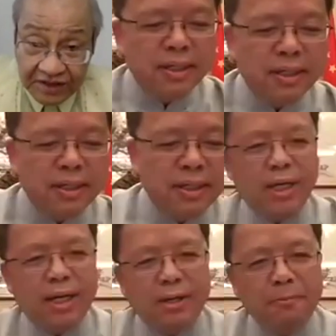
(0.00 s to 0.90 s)
Yes,
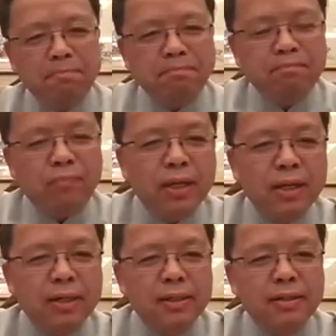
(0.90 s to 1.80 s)

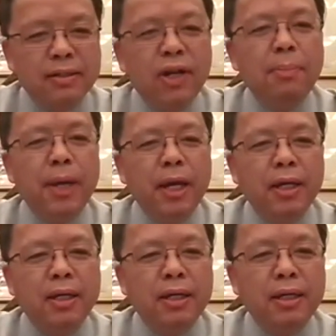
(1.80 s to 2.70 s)

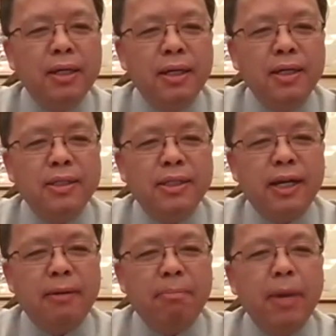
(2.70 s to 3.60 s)
Philippines is
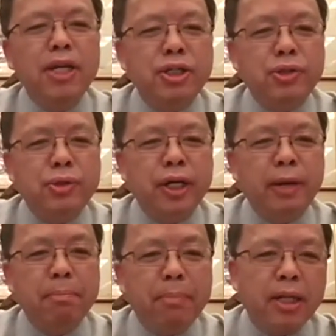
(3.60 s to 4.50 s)
a major
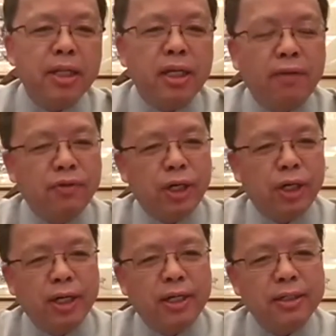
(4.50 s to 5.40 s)
trading partner of
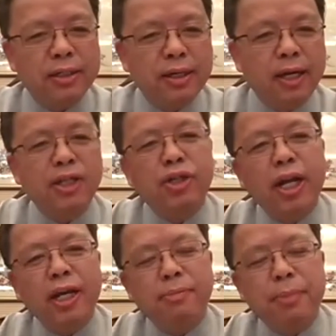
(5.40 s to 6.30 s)
China, and
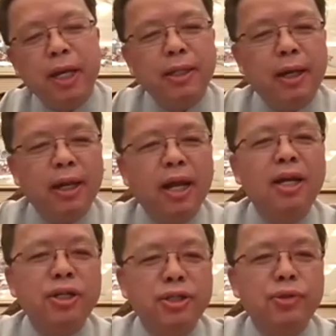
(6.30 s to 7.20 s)
China has been the
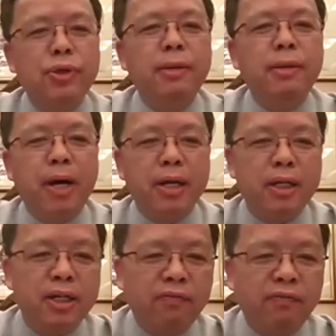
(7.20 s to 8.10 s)
largest trading
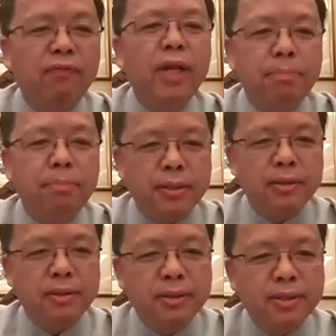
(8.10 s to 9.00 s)
partner of the
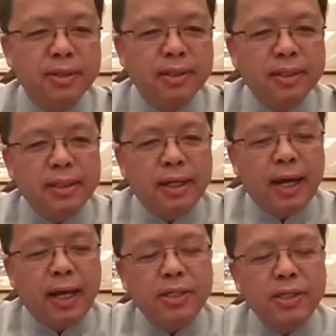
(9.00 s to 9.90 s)
Philippines.
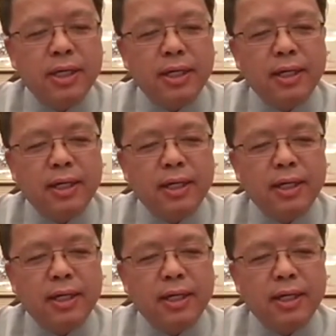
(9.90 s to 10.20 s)
And